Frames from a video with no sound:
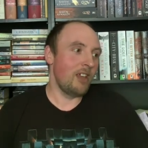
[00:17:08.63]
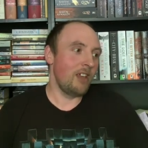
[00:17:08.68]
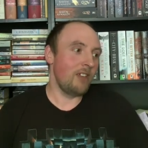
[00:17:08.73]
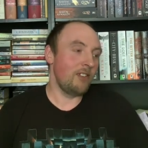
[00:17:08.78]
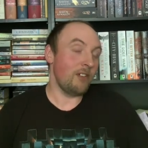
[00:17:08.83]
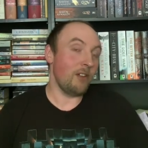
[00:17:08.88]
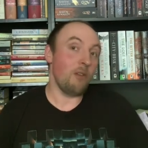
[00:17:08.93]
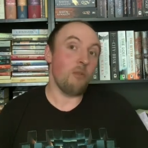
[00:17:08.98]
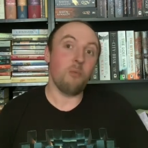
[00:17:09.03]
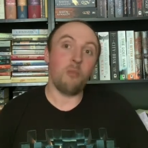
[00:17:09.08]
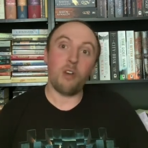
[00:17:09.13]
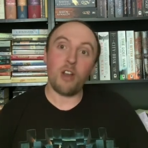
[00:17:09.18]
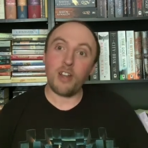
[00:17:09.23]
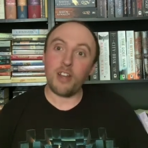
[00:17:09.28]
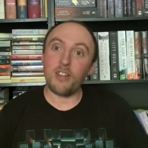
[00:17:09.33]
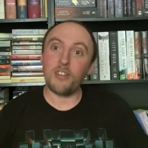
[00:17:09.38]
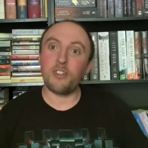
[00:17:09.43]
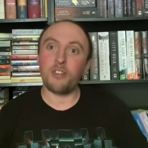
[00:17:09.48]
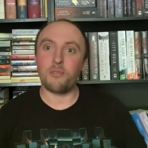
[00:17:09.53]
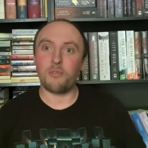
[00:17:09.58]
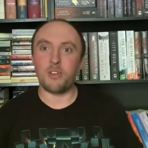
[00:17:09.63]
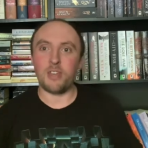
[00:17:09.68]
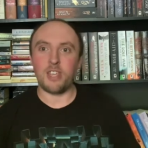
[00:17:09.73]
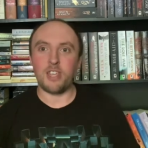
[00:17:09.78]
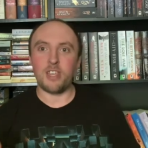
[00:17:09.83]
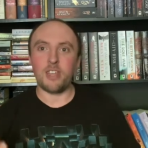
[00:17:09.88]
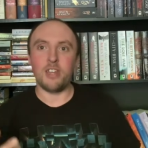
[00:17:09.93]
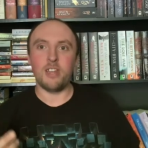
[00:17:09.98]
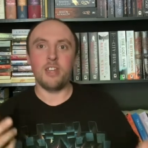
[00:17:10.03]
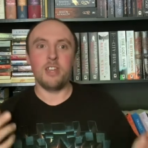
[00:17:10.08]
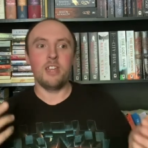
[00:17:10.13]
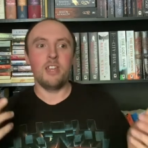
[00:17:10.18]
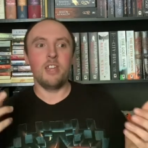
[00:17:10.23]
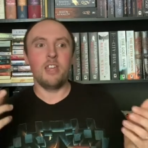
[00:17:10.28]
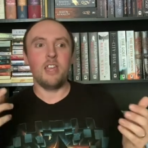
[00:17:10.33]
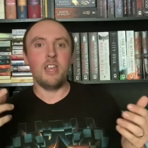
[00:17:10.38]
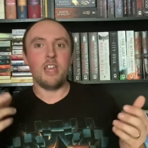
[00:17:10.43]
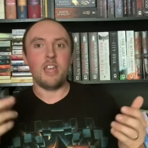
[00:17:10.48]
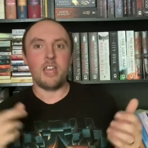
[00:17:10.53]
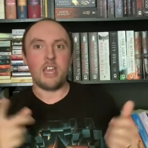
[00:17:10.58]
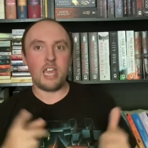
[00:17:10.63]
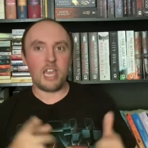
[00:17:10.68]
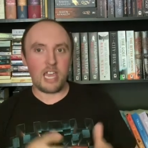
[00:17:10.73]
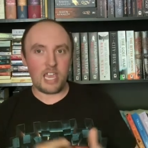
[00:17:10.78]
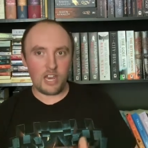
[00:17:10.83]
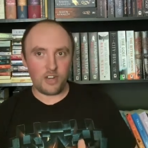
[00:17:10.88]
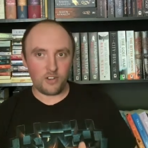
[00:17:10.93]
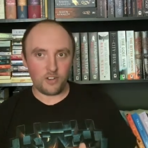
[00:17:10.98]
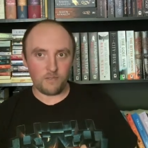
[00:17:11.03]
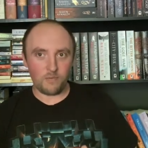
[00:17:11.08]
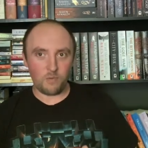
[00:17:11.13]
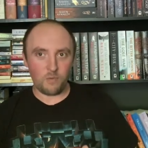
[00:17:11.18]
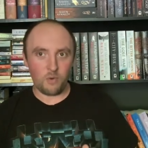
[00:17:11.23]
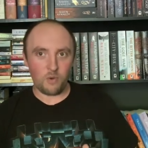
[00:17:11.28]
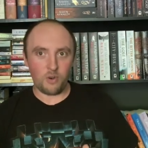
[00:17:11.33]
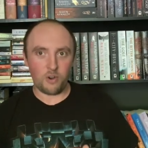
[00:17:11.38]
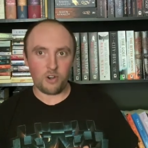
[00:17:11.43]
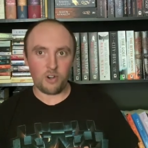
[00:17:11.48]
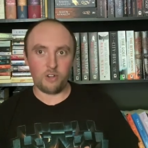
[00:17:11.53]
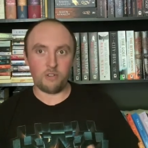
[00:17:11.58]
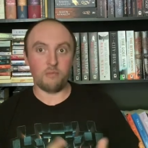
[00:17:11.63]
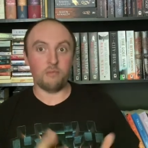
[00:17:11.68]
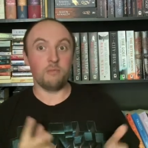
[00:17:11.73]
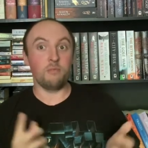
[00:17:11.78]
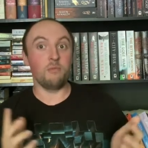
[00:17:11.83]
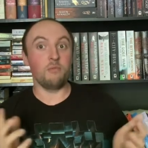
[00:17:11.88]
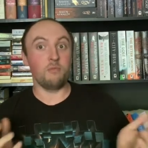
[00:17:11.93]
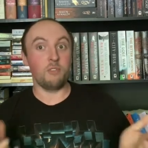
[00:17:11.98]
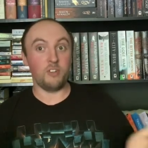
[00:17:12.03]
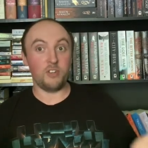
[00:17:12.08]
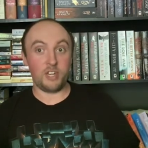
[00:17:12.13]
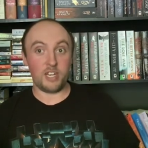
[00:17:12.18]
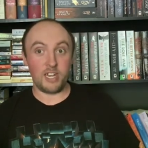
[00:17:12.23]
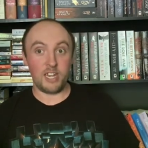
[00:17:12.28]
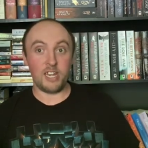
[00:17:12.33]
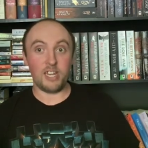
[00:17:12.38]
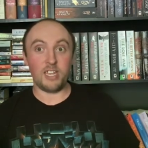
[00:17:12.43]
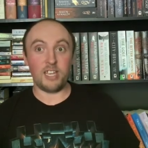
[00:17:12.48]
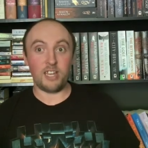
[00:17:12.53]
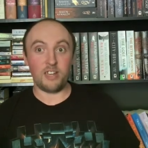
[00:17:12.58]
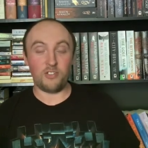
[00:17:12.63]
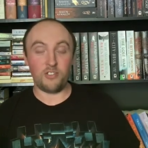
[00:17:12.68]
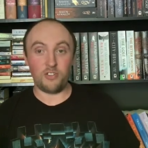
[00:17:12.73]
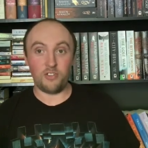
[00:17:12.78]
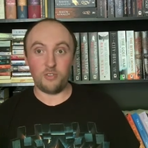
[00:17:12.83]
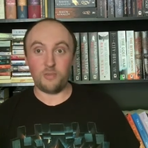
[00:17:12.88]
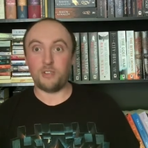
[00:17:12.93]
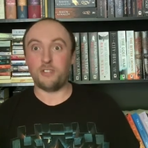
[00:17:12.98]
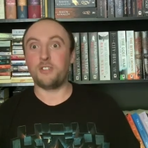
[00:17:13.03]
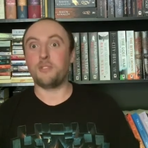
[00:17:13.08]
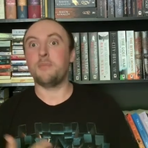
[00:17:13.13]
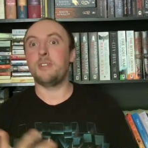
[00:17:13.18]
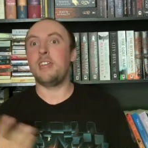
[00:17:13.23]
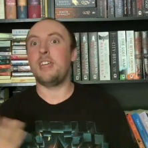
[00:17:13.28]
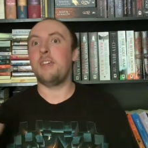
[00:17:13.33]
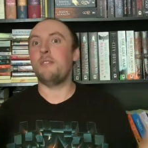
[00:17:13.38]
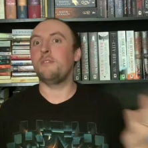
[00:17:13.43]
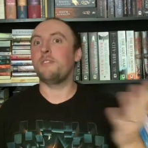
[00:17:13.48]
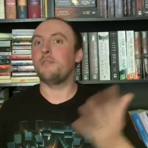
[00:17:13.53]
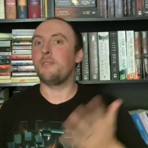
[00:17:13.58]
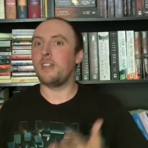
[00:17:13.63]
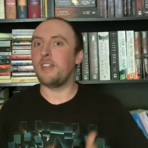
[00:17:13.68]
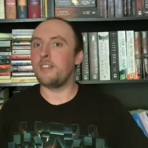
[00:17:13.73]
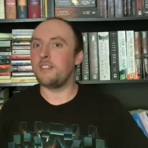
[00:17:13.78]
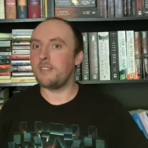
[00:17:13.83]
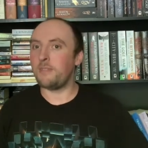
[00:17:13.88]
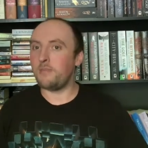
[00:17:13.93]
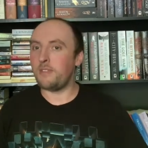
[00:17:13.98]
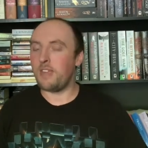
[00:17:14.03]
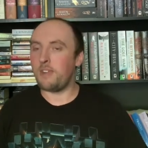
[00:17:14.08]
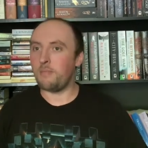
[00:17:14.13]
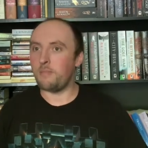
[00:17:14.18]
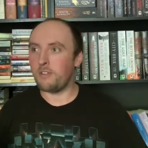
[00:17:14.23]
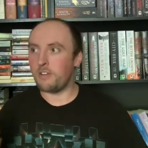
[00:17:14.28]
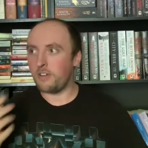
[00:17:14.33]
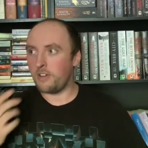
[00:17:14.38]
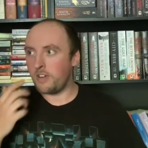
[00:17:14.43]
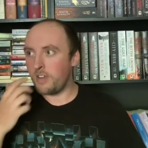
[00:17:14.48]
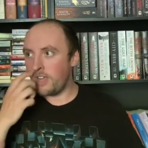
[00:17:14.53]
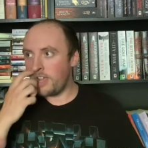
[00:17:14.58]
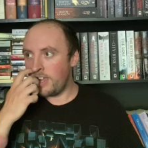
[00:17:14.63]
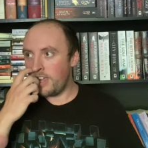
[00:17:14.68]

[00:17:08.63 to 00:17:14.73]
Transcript: So I wanted to read Age of War, which I didn't get to, which I'm going to have to read in September.